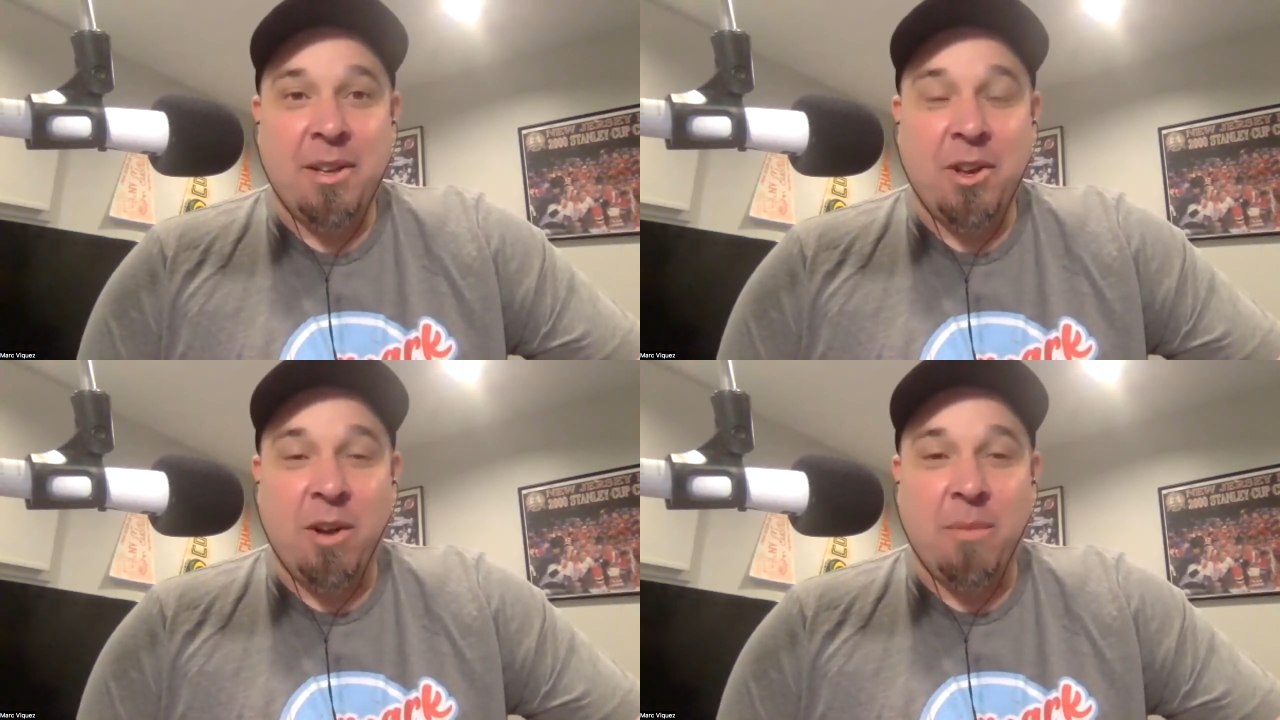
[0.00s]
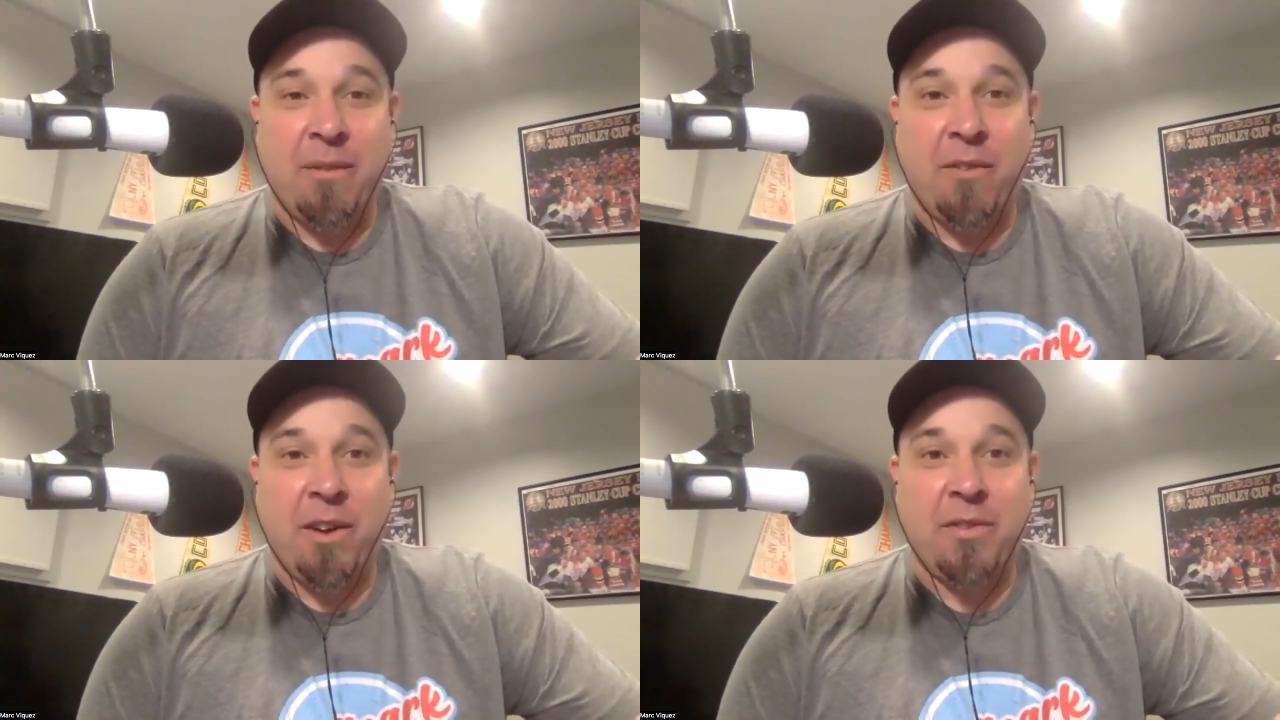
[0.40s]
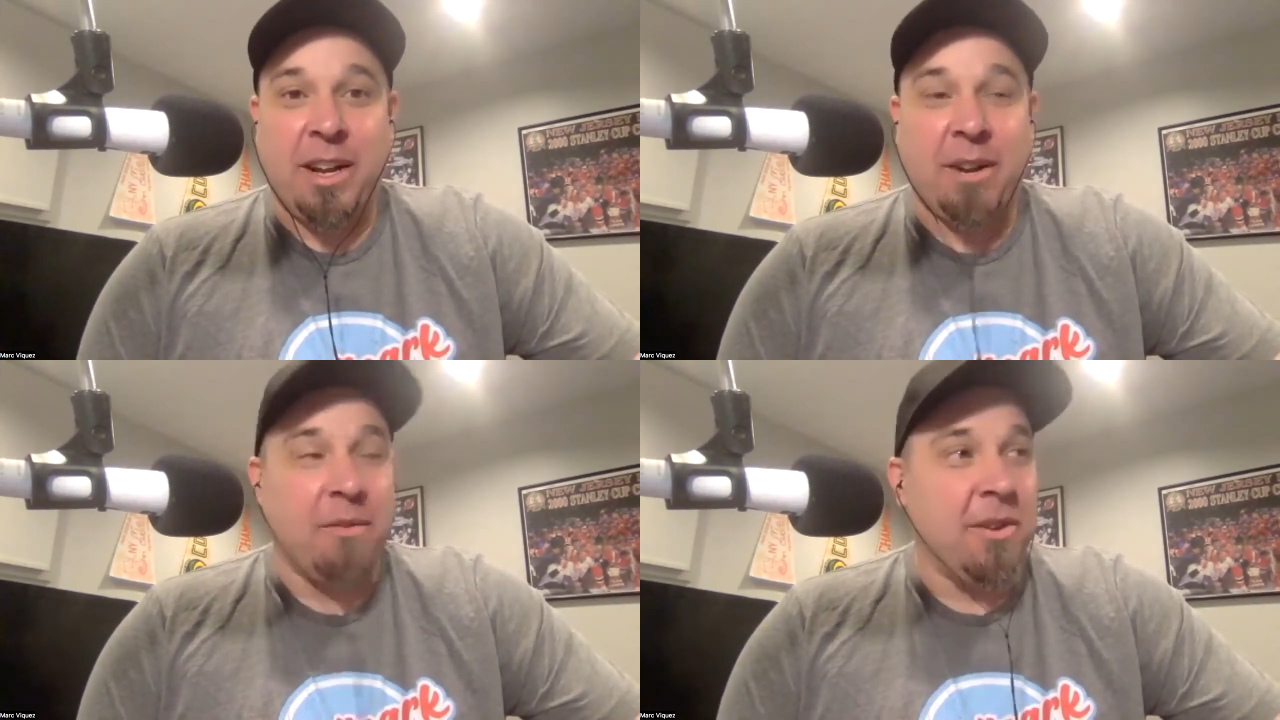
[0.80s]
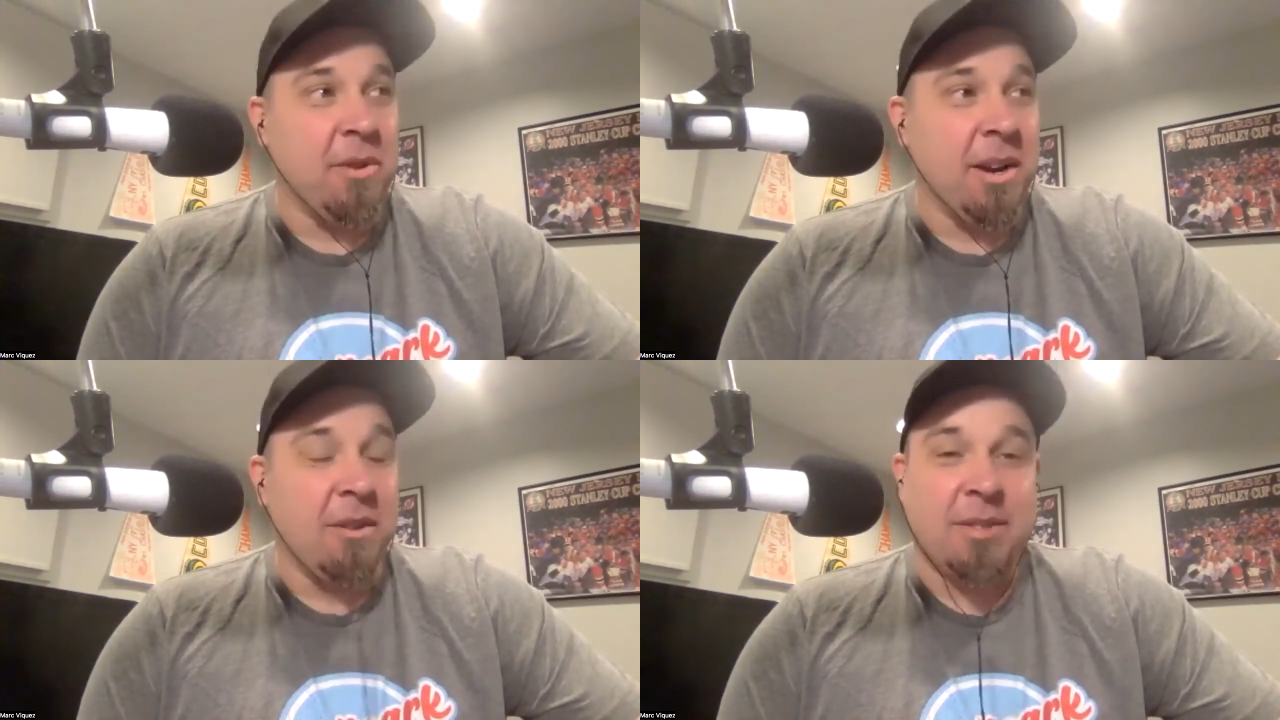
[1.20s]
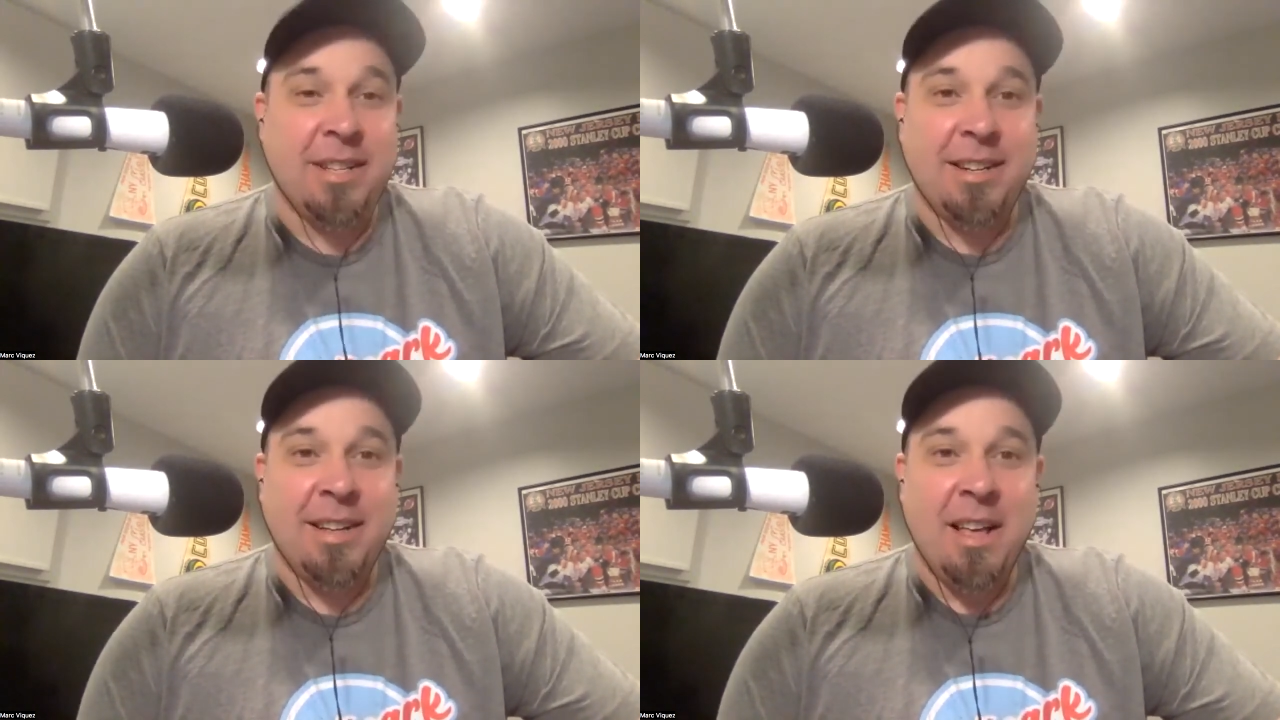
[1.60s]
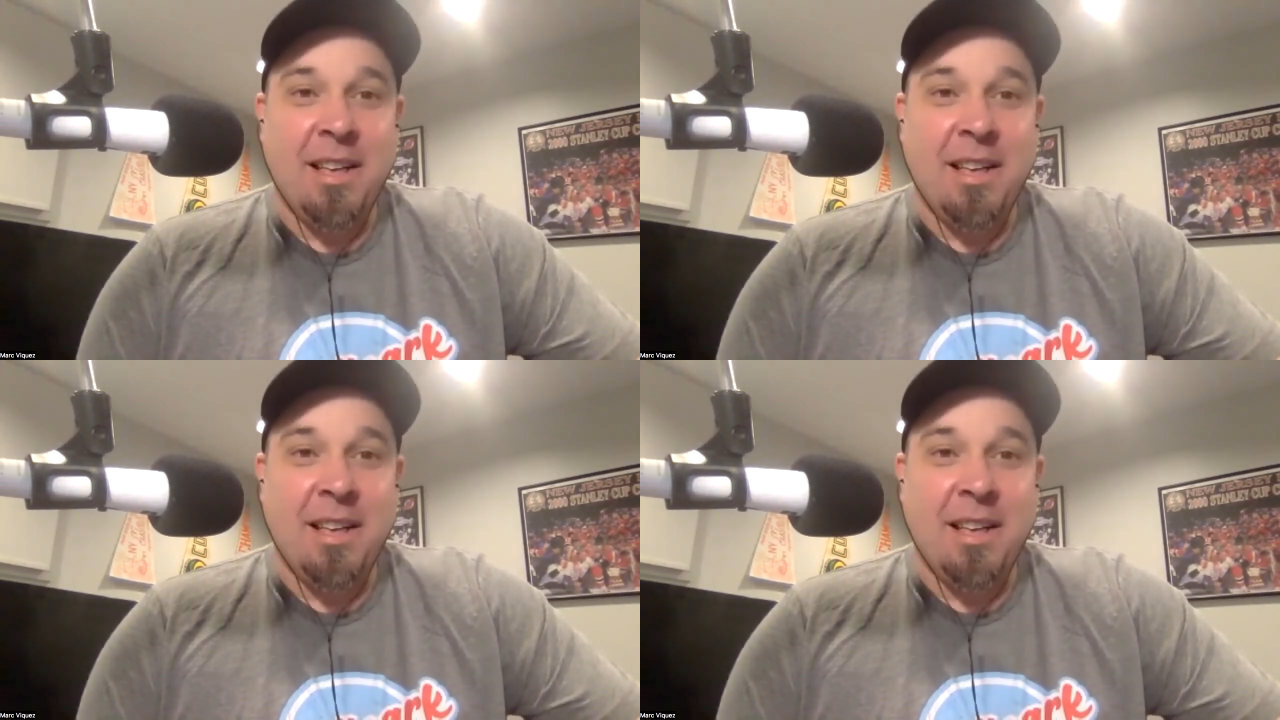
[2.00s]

going to be 50 in a few years, and